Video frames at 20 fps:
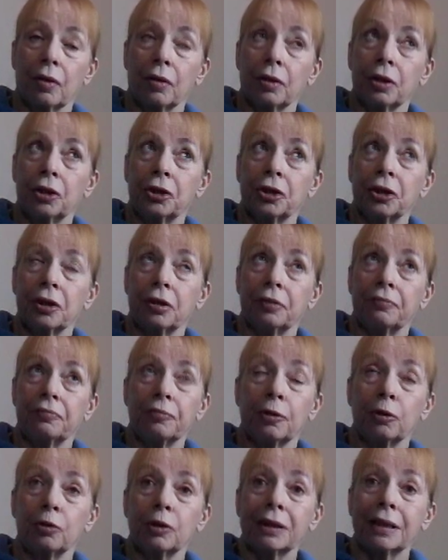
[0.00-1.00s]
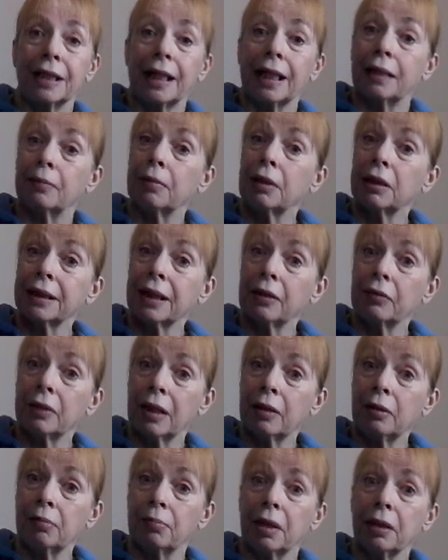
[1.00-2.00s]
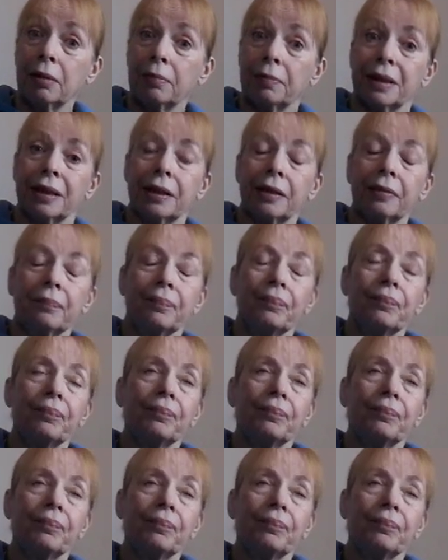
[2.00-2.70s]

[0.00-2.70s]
Under a false name? I don't know, it might be.